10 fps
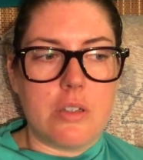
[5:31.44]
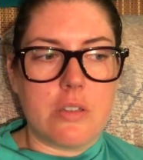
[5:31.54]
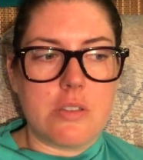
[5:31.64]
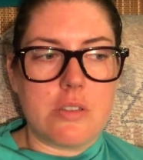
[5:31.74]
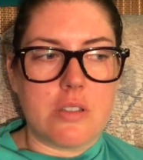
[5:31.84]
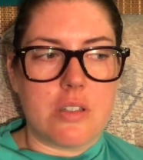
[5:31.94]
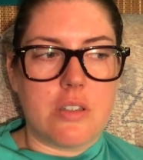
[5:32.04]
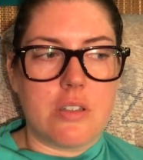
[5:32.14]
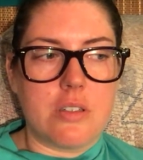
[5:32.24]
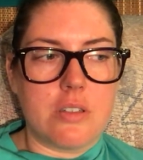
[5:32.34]
So, uh,
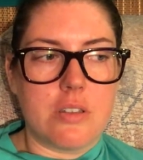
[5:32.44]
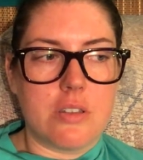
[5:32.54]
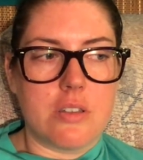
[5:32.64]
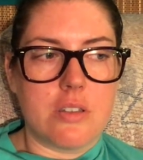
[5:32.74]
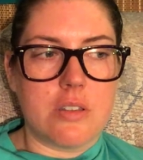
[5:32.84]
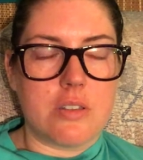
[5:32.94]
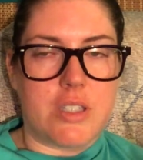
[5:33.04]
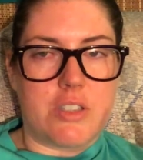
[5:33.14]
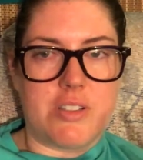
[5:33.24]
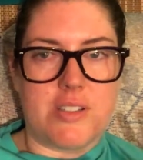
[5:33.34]

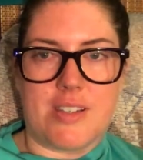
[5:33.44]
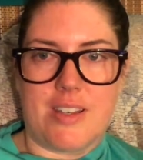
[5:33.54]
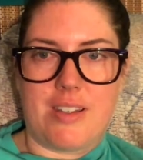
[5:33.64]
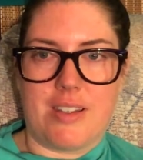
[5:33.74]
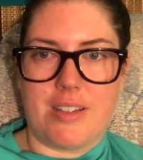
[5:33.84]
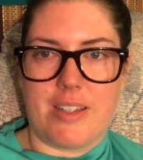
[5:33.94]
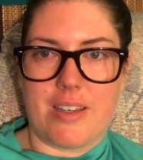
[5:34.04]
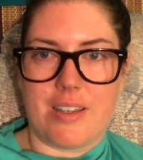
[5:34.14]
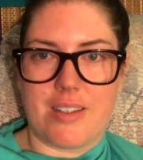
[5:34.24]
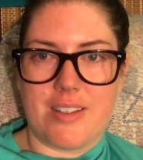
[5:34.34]
let's just say that like